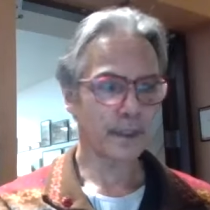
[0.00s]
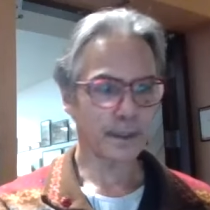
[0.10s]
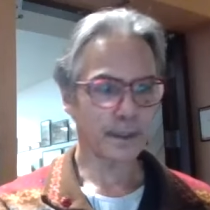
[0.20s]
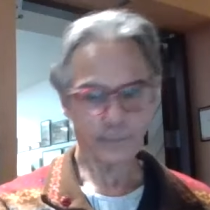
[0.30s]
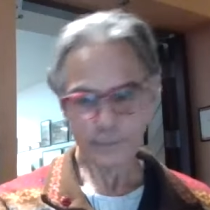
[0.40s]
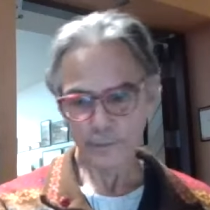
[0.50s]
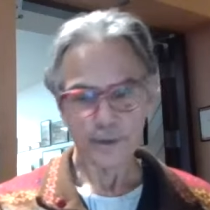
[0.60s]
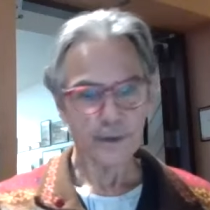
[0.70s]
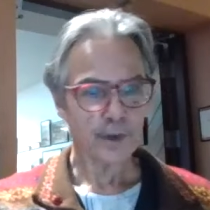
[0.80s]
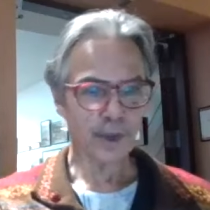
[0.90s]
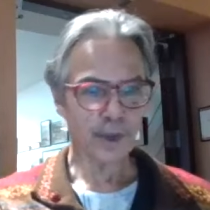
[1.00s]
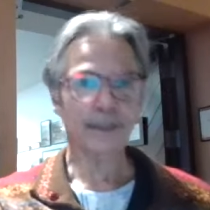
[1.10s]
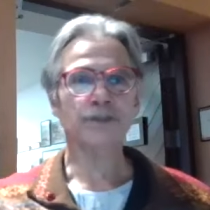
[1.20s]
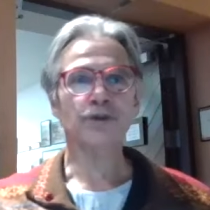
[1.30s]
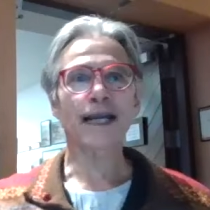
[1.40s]
uh, or an
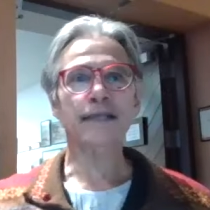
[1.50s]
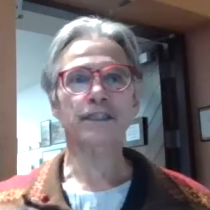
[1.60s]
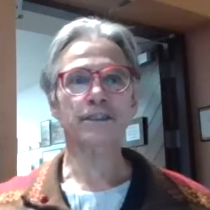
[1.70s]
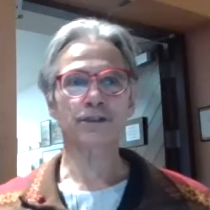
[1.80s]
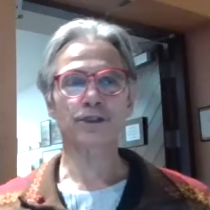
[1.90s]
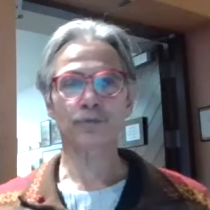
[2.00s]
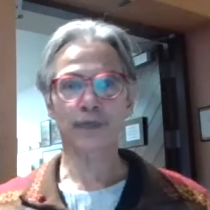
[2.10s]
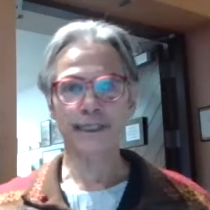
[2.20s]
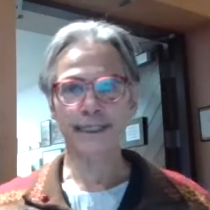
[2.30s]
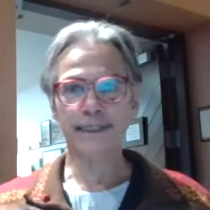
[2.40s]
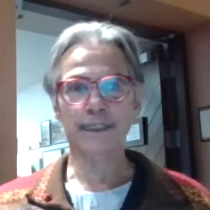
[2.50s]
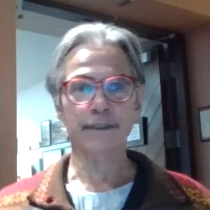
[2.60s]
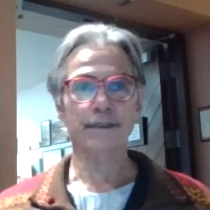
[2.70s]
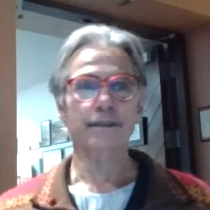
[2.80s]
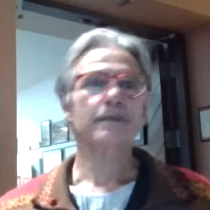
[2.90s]
attraction to
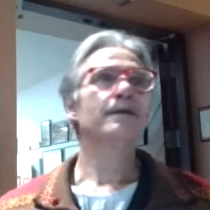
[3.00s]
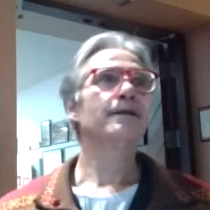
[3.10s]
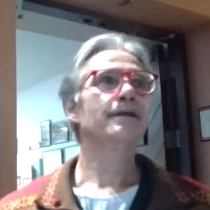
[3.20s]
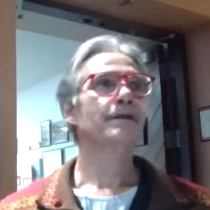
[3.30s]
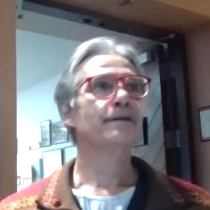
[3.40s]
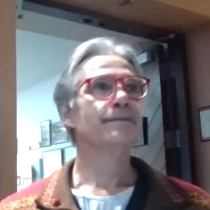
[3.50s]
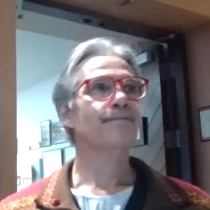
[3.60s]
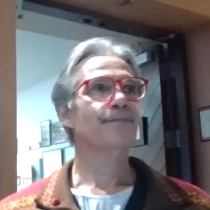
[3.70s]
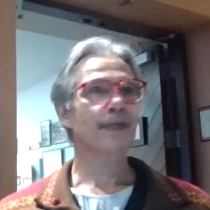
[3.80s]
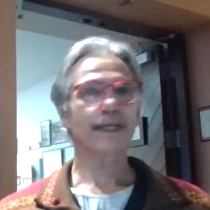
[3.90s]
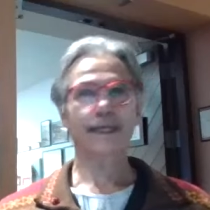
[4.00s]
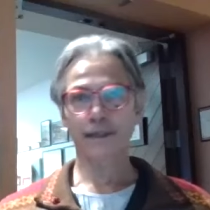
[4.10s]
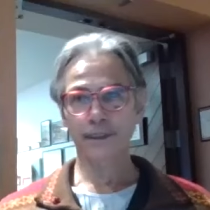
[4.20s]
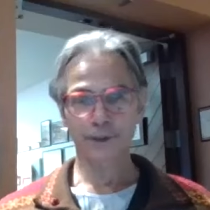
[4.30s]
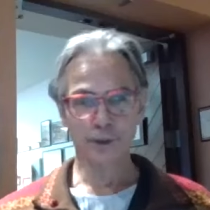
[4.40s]
religion in
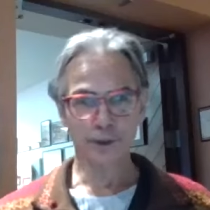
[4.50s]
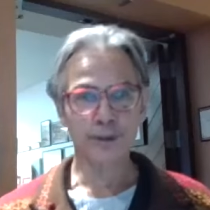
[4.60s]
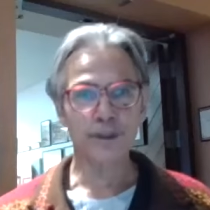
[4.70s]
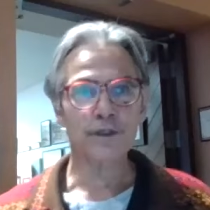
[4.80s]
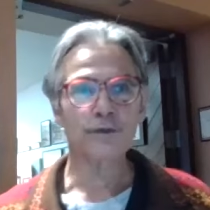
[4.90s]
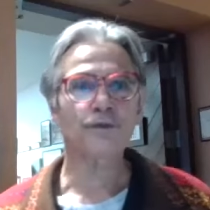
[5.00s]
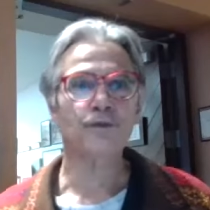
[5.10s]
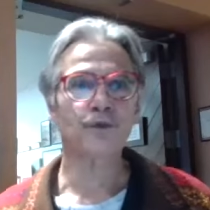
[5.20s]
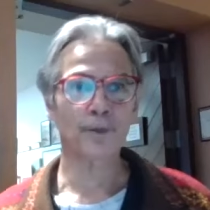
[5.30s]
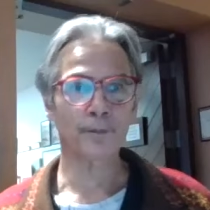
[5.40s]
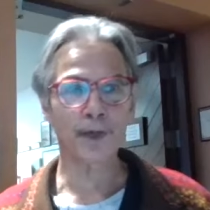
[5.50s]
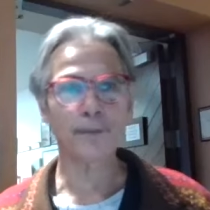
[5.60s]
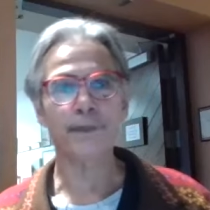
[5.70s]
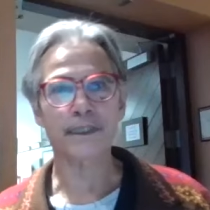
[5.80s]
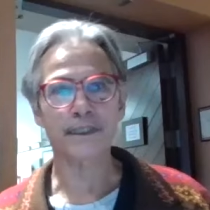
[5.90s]
a search for
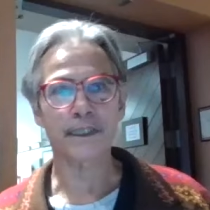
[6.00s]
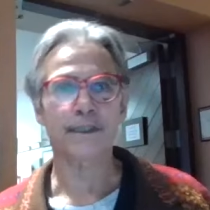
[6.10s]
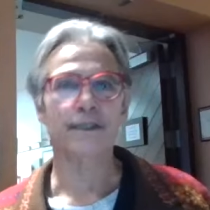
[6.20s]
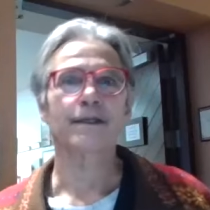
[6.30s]
purpose.